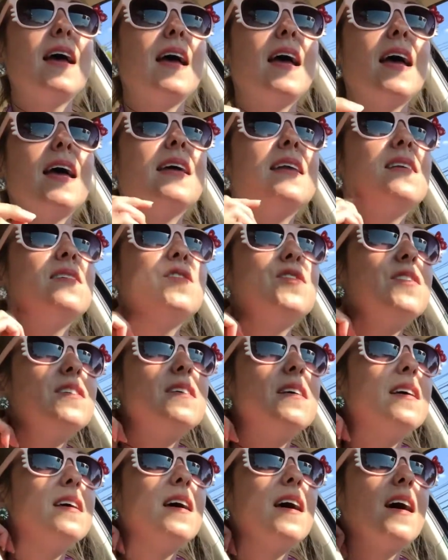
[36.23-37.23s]
And
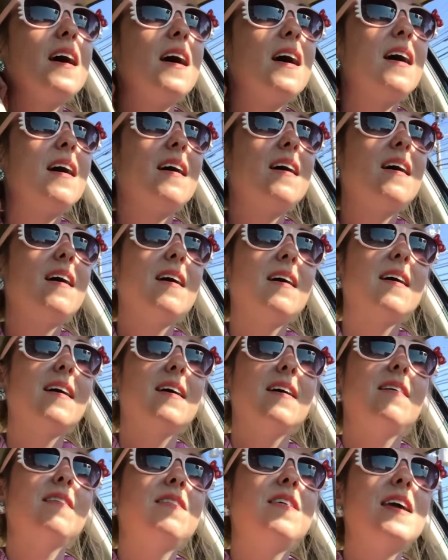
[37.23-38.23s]

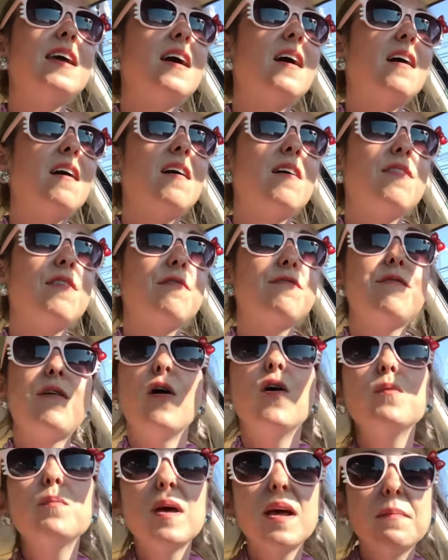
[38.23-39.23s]
the
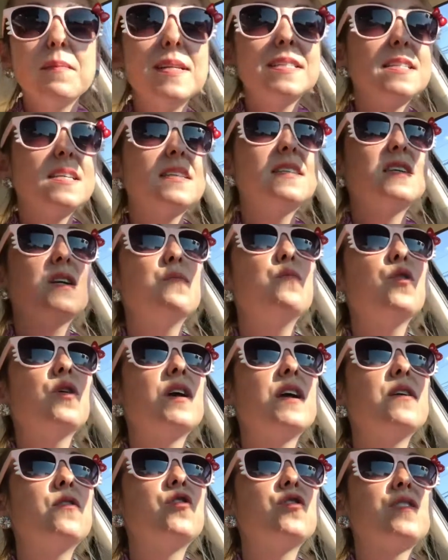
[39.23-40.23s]
phone payment system where
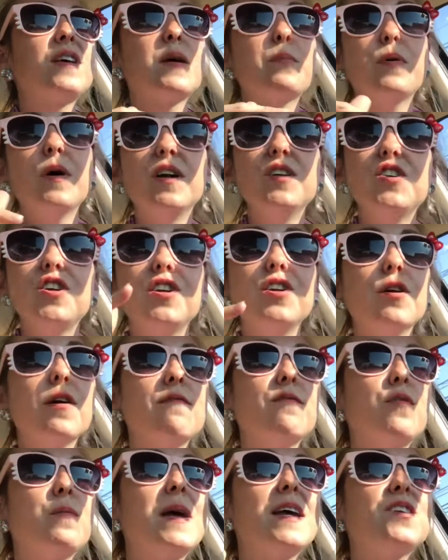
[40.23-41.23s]
you just like punch in your
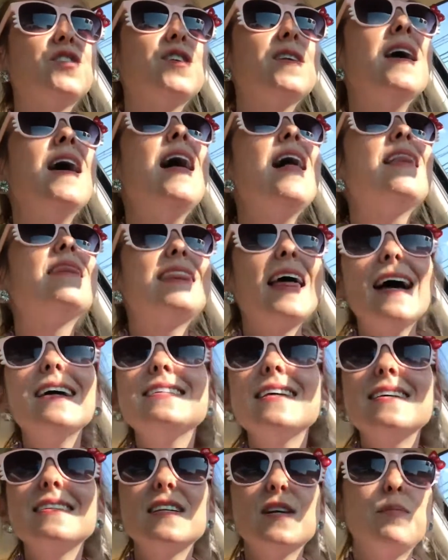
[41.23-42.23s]
information, that
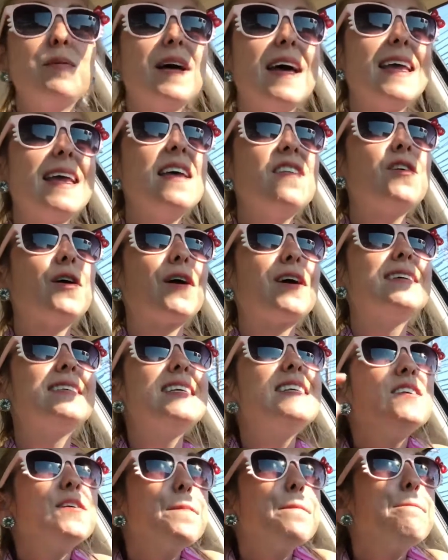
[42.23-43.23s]
doesn't apply either, because
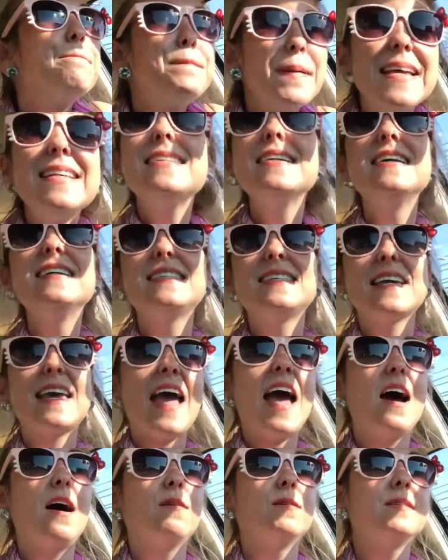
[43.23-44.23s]
these are business
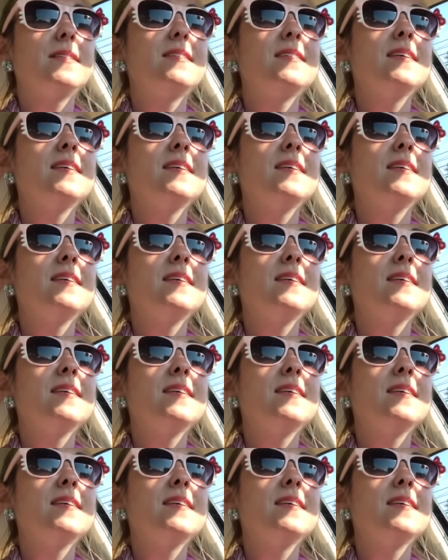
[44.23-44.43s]
accounts.